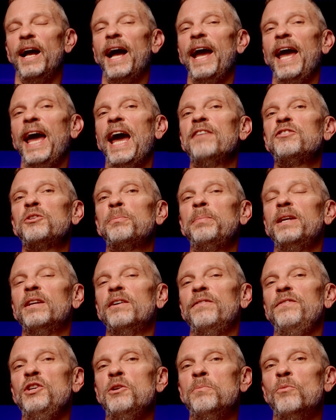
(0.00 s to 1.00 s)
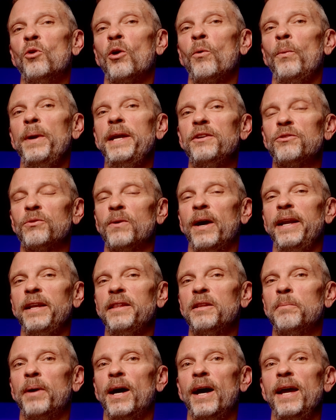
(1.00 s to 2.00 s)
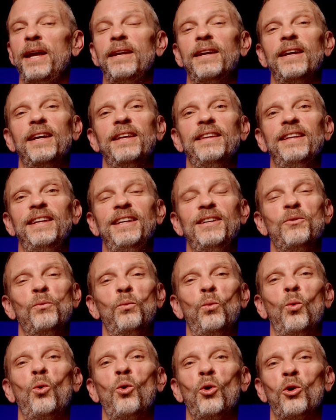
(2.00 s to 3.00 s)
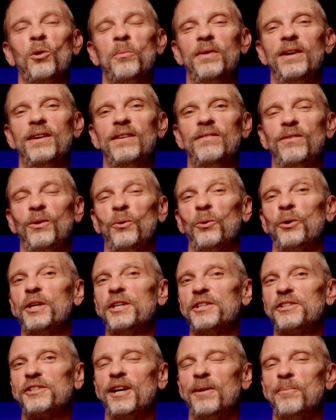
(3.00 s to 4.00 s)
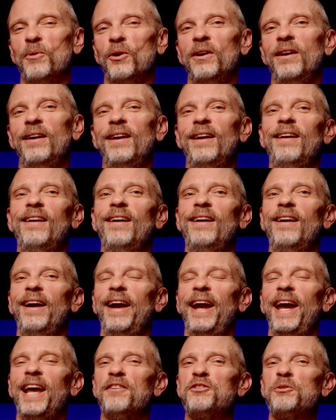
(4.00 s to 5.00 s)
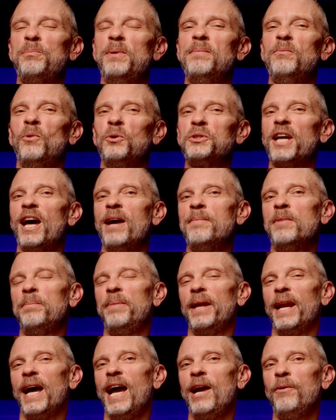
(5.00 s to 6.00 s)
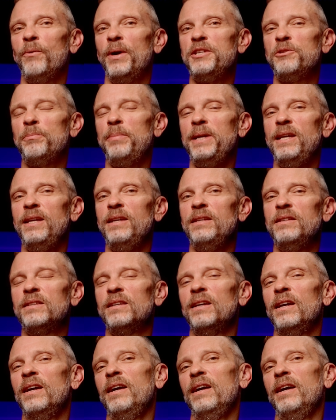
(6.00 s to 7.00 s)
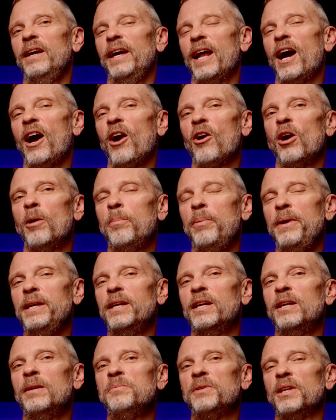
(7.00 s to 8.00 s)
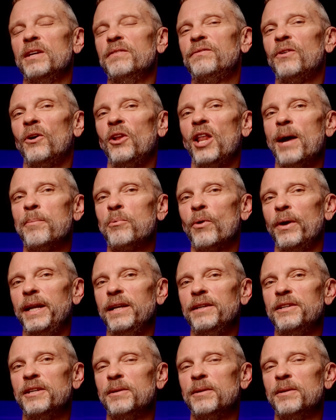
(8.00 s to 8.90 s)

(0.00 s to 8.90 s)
I have spent a few more weeks riding the bike in the warm Florida summer, and I've spent more time up at highway speeds, at higher RPMs, at full operating